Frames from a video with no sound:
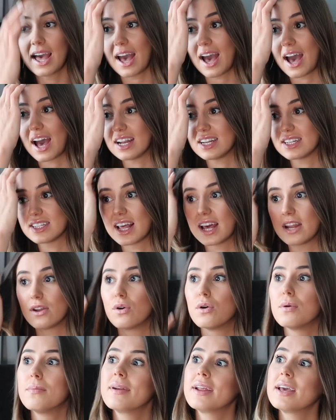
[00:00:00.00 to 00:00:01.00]
And they're
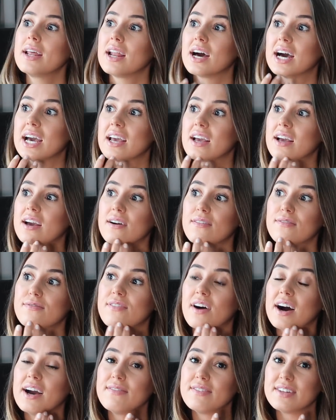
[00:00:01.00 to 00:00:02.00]
normally like
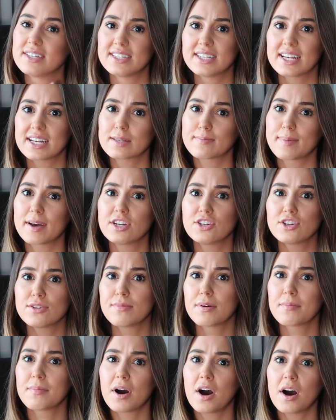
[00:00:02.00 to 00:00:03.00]
5 to 6 bedroom
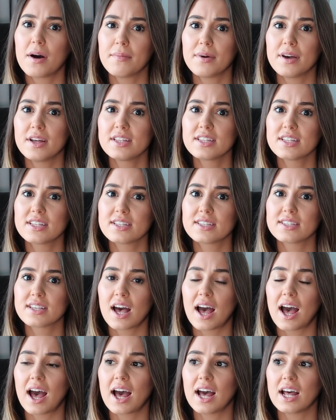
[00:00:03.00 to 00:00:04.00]
apartments,
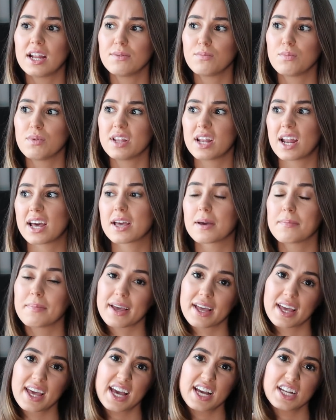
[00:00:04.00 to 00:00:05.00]
and with like a
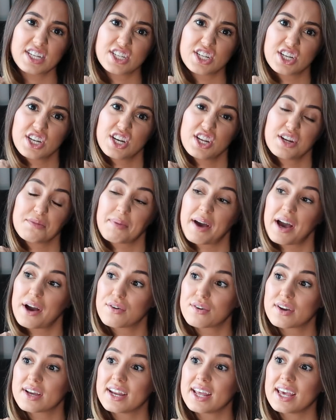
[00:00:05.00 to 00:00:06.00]
big kitchen, a
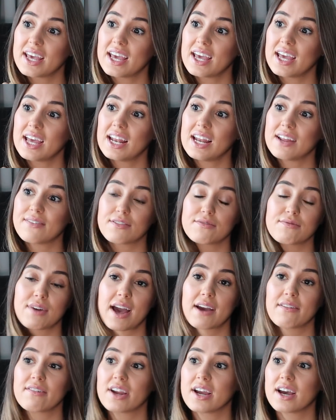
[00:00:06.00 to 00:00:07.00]
balcony, living
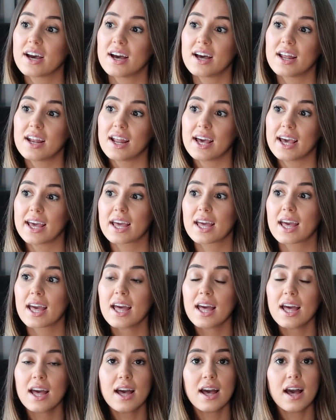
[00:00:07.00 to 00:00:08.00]
area, like
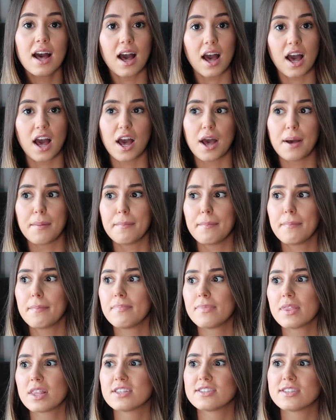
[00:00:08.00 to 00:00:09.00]

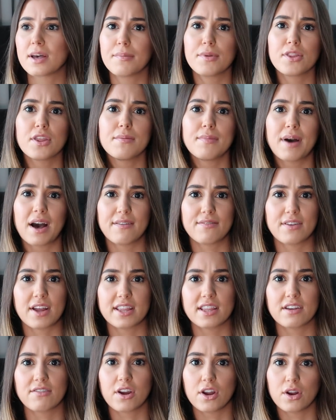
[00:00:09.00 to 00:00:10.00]
some of them have
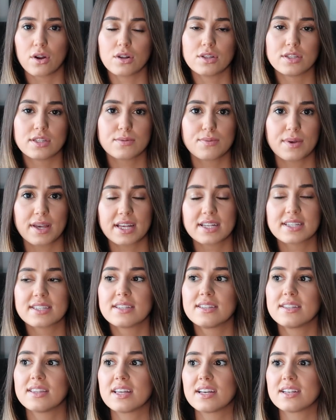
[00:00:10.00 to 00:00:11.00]
like their own en-suites
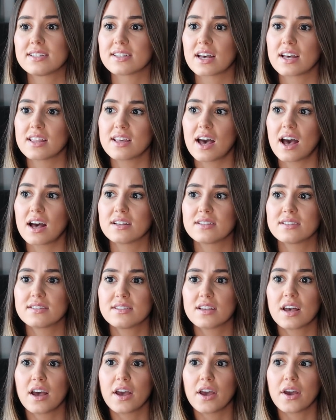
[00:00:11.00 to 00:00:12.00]
and things like that.
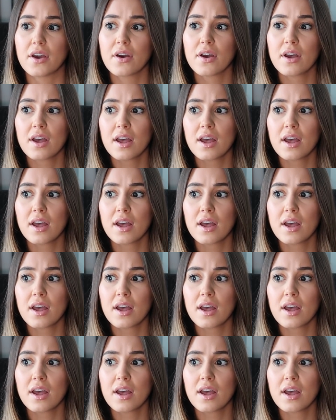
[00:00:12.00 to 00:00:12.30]
So